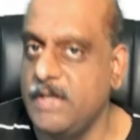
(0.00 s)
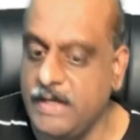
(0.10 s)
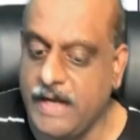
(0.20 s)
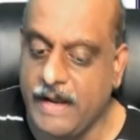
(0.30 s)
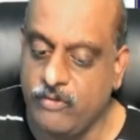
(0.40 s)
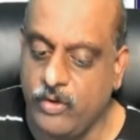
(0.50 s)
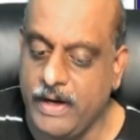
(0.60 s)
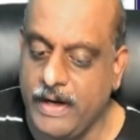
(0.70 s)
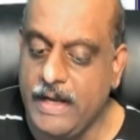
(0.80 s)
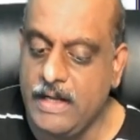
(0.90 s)
in
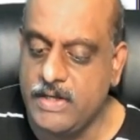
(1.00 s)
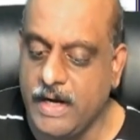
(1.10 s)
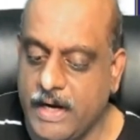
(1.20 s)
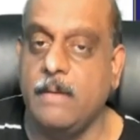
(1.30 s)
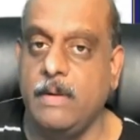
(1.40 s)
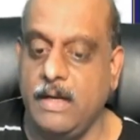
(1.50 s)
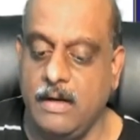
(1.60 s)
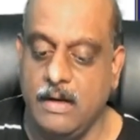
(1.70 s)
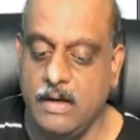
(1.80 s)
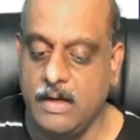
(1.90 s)
typhoid.
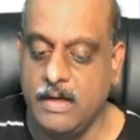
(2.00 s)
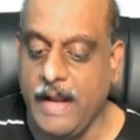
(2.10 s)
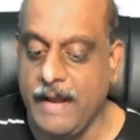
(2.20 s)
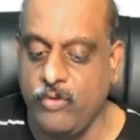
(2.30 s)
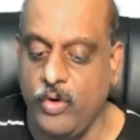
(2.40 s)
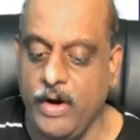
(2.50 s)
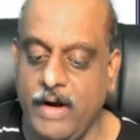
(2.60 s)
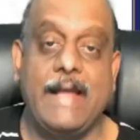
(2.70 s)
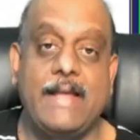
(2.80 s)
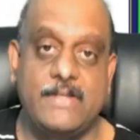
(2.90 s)
Injectable typhoid
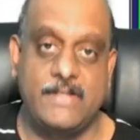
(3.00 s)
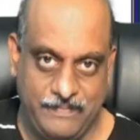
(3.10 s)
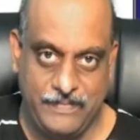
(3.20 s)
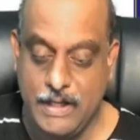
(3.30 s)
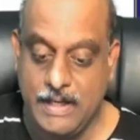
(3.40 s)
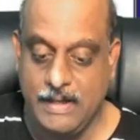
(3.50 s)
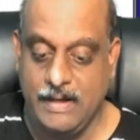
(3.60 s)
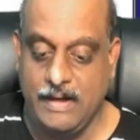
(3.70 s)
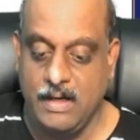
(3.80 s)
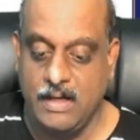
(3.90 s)
vaccine,
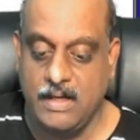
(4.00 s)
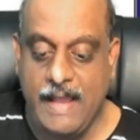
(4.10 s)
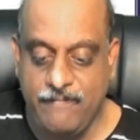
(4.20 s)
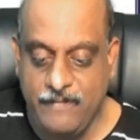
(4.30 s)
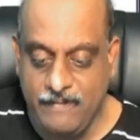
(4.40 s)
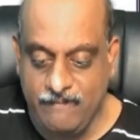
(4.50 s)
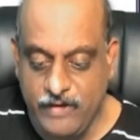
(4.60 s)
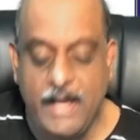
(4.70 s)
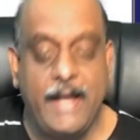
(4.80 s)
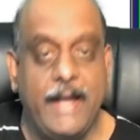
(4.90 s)
Typhim
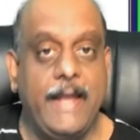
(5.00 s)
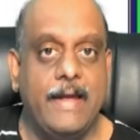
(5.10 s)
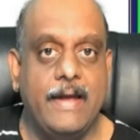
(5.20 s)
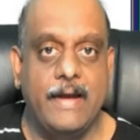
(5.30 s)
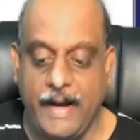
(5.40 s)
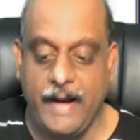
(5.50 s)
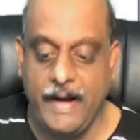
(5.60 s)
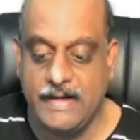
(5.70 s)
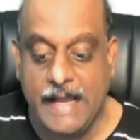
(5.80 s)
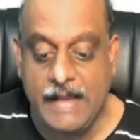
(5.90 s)
VI
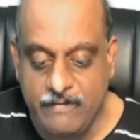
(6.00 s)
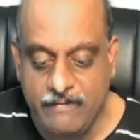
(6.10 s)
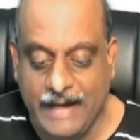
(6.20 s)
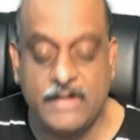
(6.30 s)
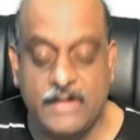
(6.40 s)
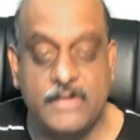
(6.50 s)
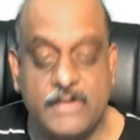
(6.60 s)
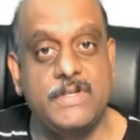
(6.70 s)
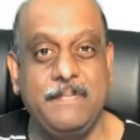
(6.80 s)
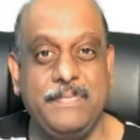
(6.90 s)
and Typhivax.
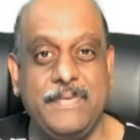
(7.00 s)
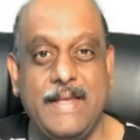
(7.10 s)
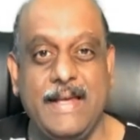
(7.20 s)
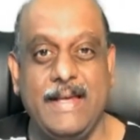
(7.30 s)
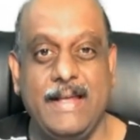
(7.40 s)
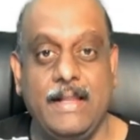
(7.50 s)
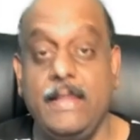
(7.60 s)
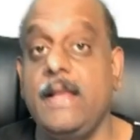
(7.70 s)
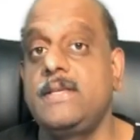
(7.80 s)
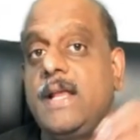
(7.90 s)

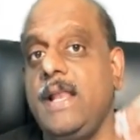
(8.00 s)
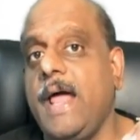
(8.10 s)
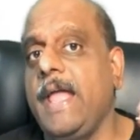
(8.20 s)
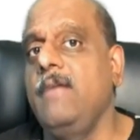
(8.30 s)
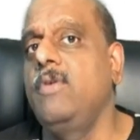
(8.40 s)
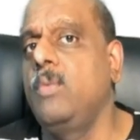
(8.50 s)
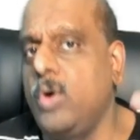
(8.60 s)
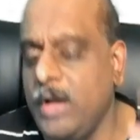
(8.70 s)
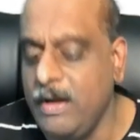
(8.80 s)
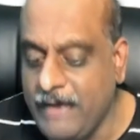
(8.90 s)
There is a live
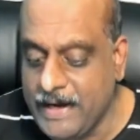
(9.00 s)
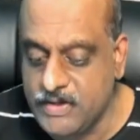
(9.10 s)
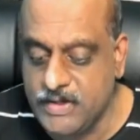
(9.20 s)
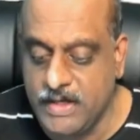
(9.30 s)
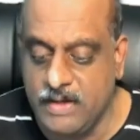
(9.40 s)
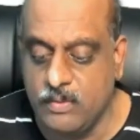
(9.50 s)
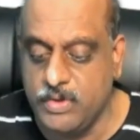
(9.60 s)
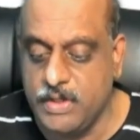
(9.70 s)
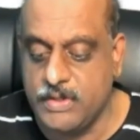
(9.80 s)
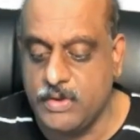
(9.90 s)
oral vaccine
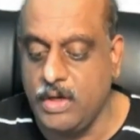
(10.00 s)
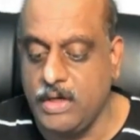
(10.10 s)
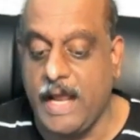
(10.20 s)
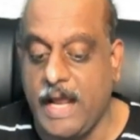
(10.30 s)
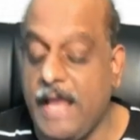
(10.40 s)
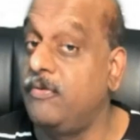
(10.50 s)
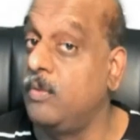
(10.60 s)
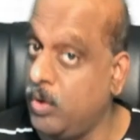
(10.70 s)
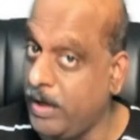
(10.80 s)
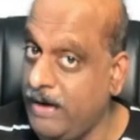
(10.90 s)
which is called
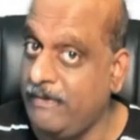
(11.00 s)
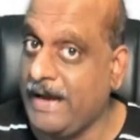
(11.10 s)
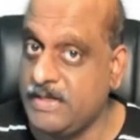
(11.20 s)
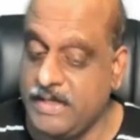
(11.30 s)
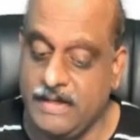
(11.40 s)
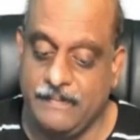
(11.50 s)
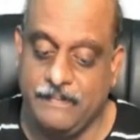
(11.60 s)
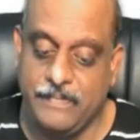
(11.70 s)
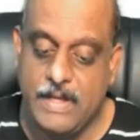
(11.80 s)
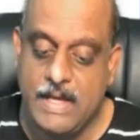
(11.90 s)
Typhoral
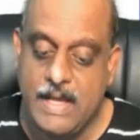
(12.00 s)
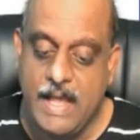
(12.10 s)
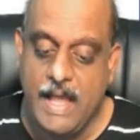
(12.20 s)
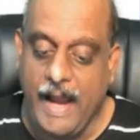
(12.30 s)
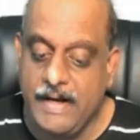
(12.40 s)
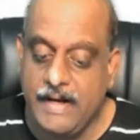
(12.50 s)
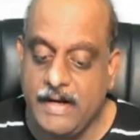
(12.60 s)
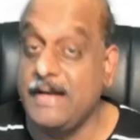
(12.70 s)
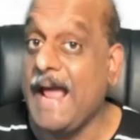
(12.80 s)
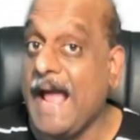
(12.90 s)
vaccine
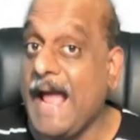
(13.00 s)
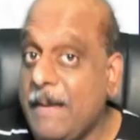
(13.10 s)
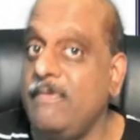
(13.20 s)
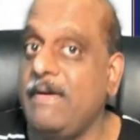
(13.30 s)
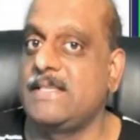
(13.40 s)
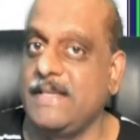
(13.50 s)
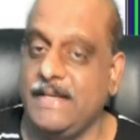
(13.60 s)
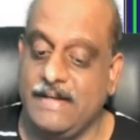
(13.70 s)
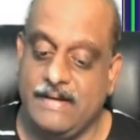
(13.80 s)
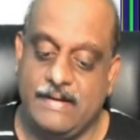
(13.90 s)
and Tab
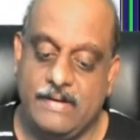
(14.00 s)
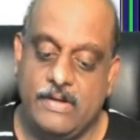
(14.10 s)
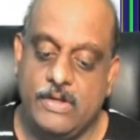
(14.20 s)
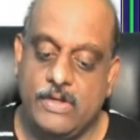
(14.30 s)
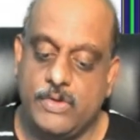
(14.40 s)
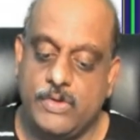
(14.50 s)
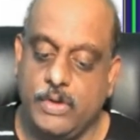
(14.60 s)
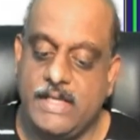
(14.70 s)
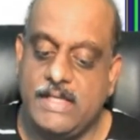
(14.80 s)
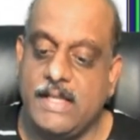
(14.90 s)
vaccine. So
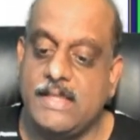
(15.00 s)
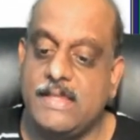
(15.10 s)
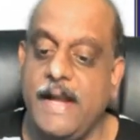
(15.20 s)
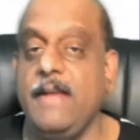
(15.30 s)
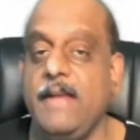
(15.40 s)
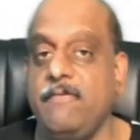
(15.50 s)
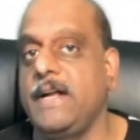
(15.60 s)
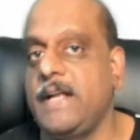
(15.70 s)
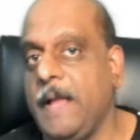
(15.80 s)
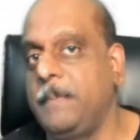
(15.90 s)
these are the 3
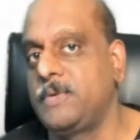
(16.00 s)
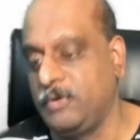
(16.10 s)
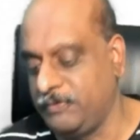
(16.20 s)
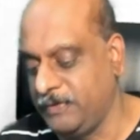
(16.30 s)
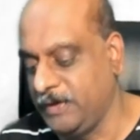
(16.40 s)
different types of